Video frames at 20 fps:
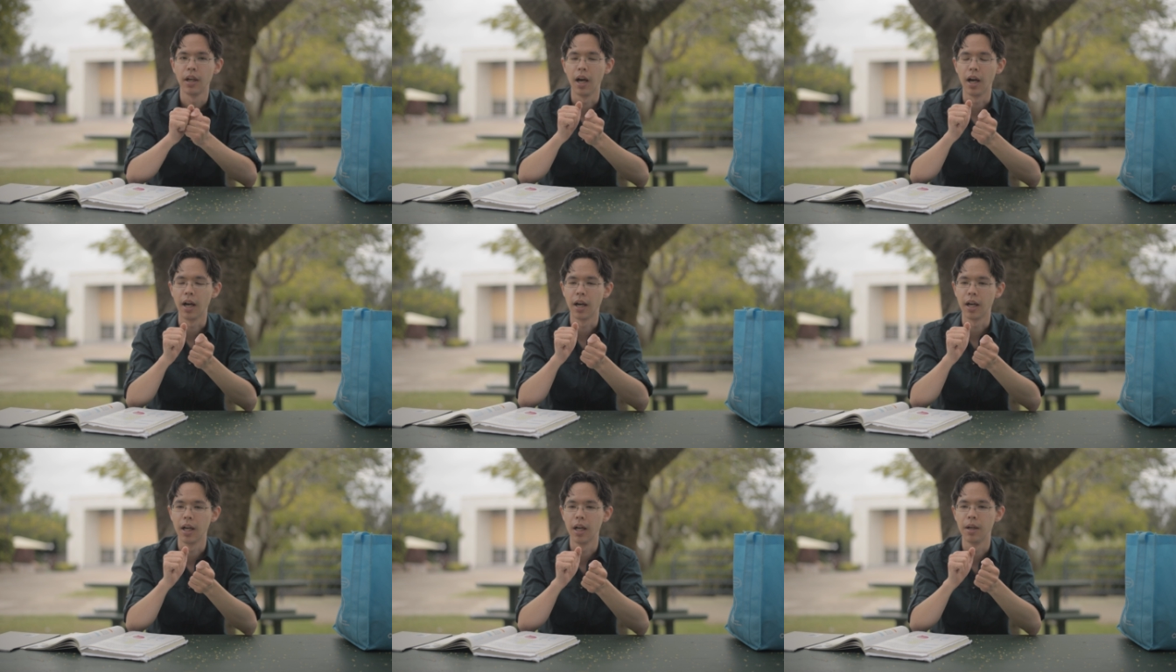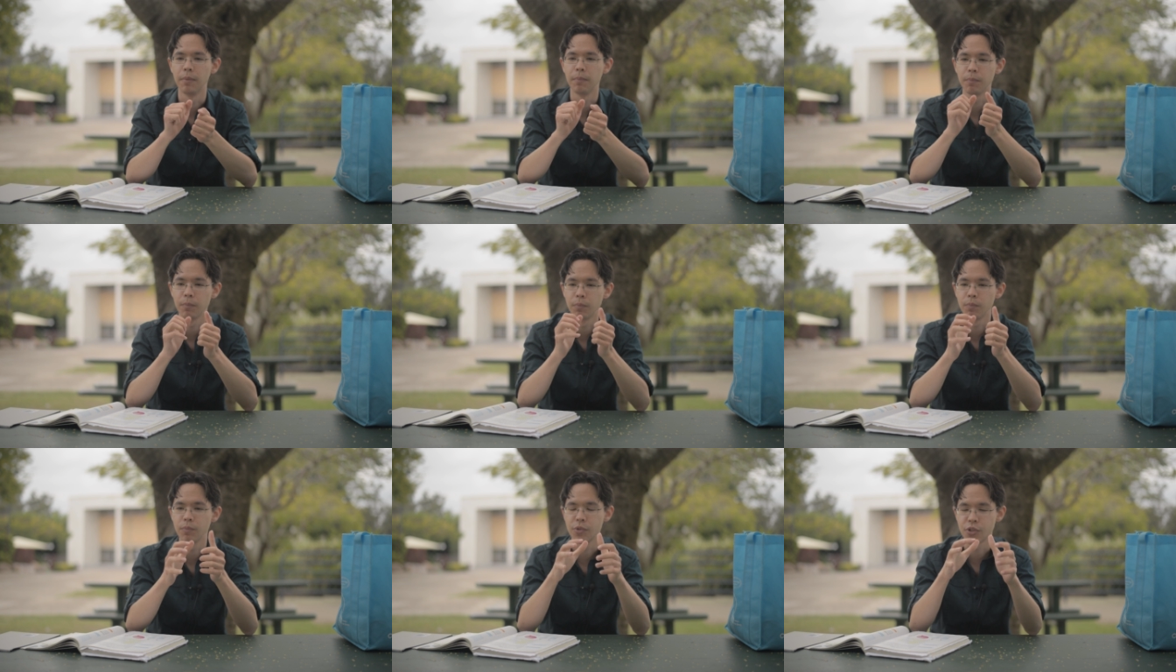
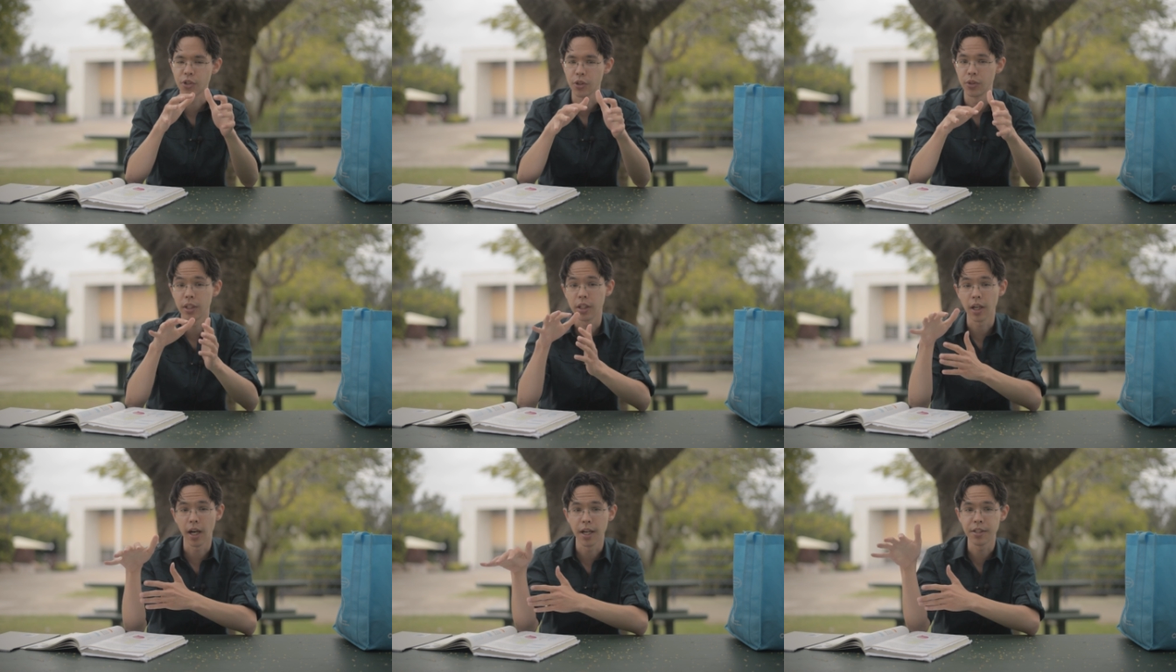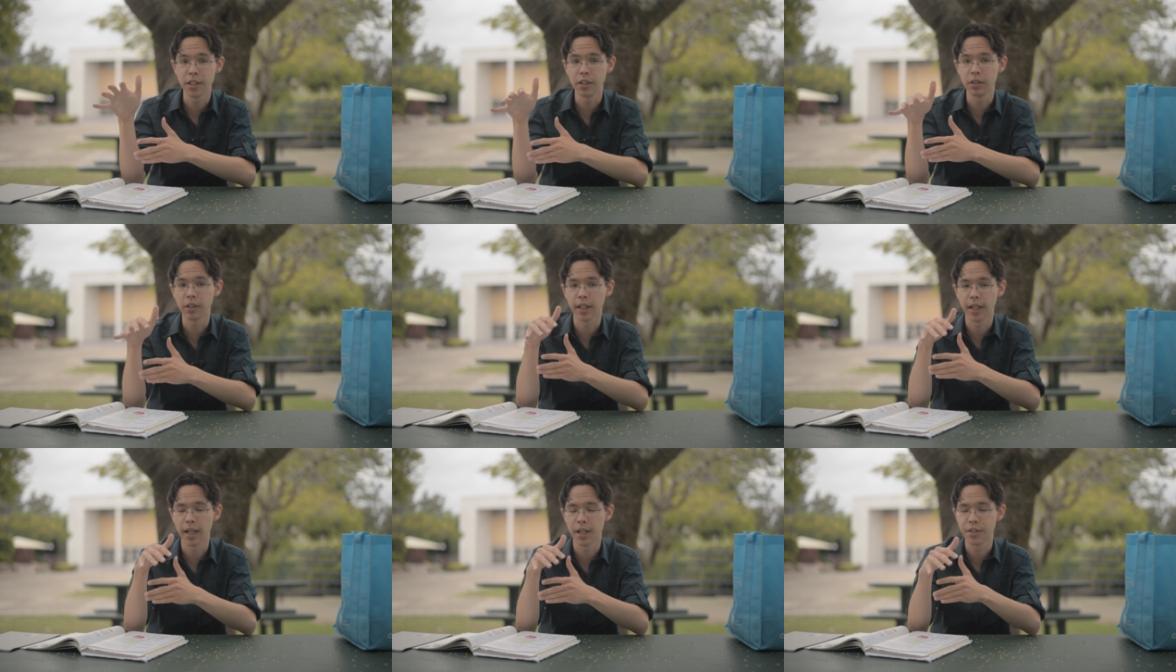So the
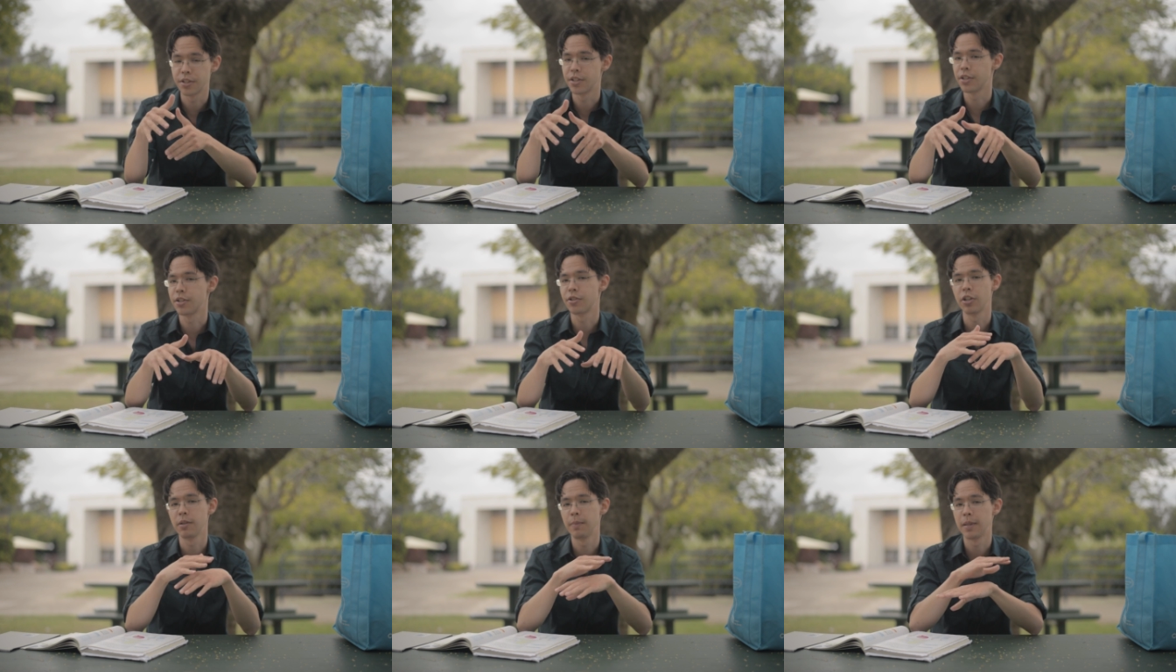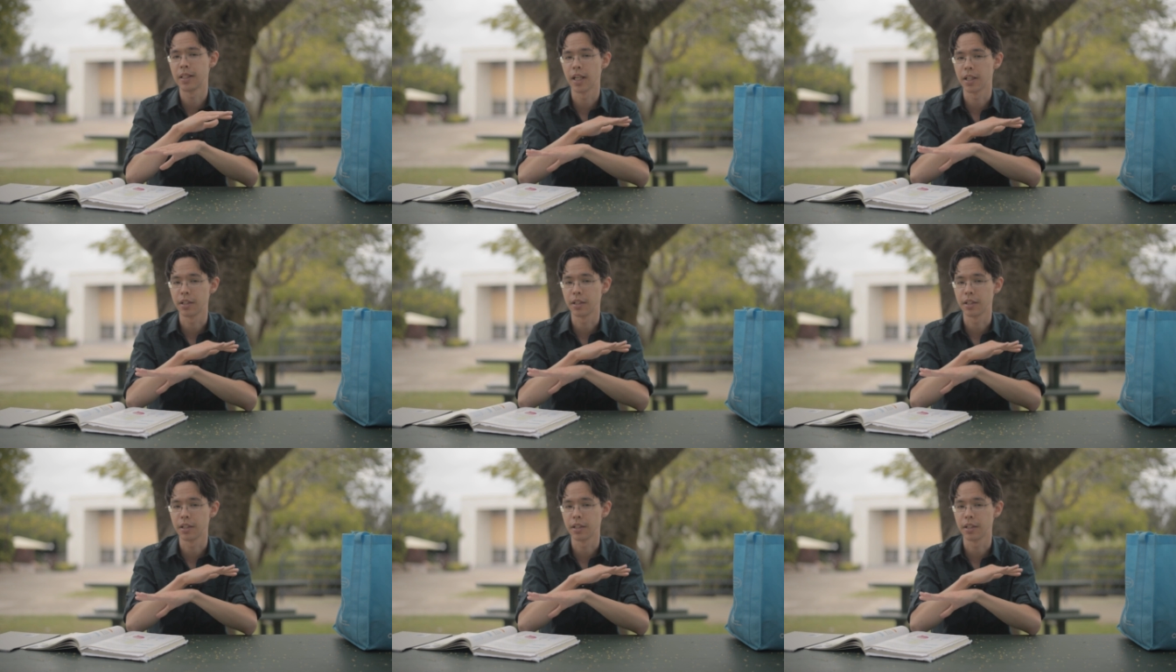ideal gas is assuming